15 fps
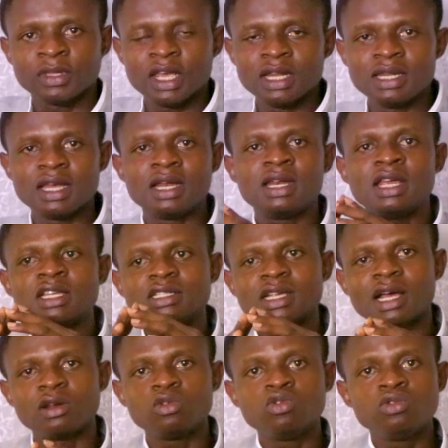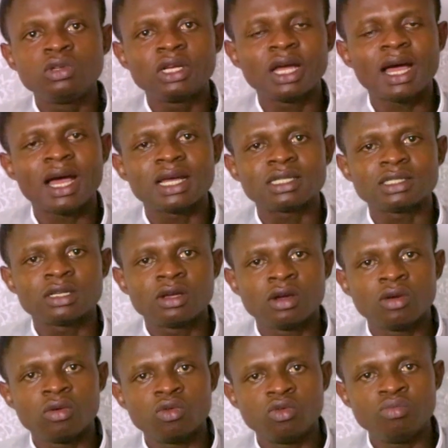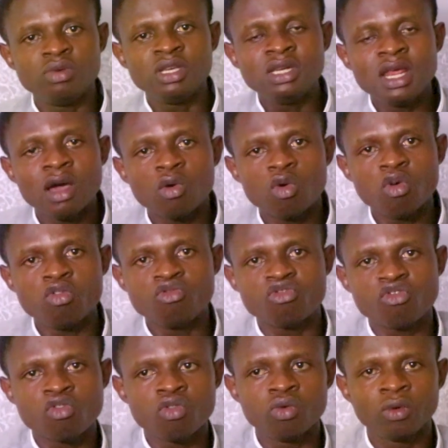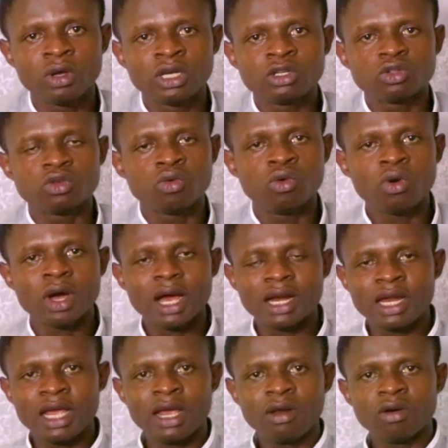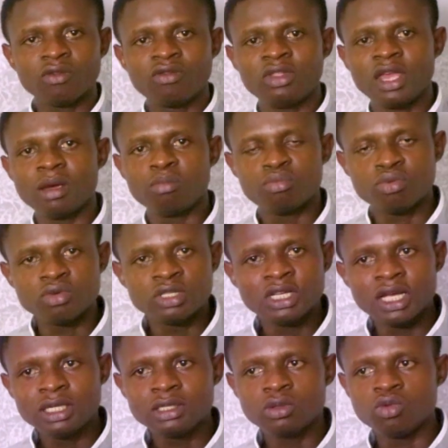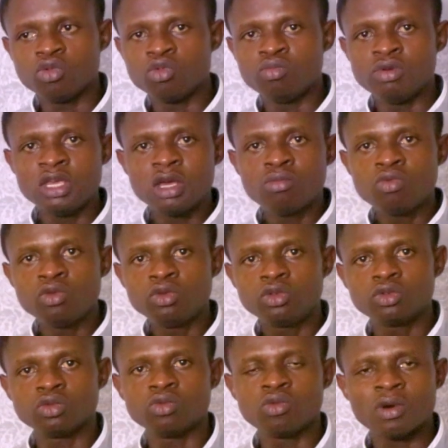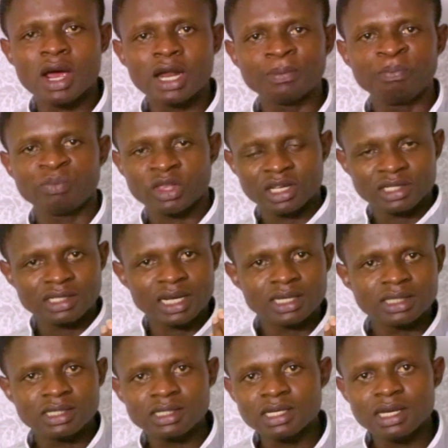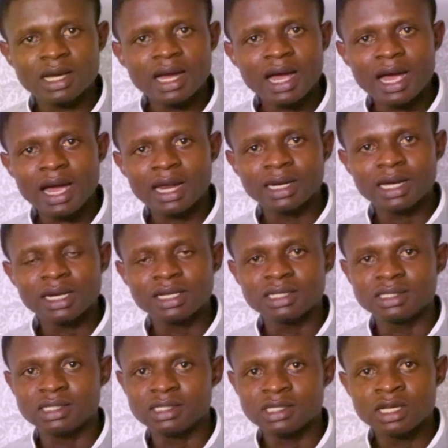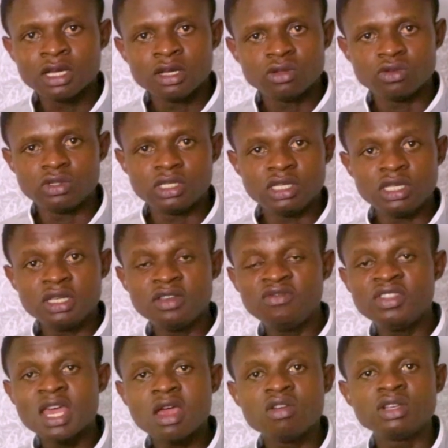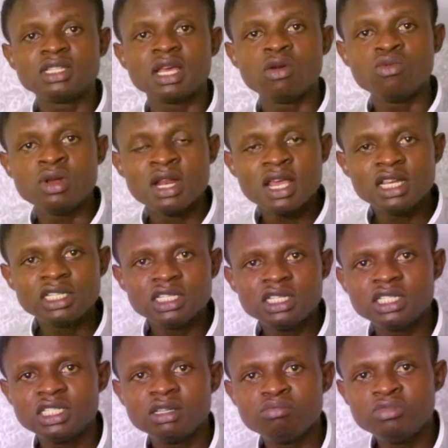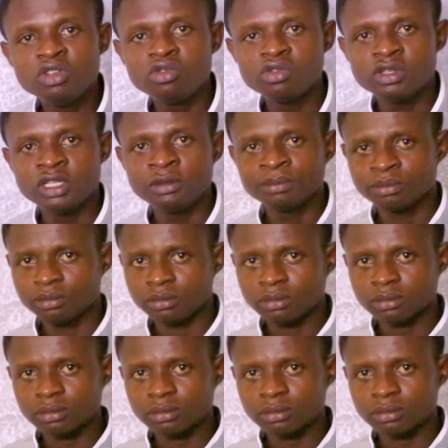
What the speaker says: and then the saloon cars will be the control. So at the end of the project, we will be able to run statistical analysis to see if there is a relationship between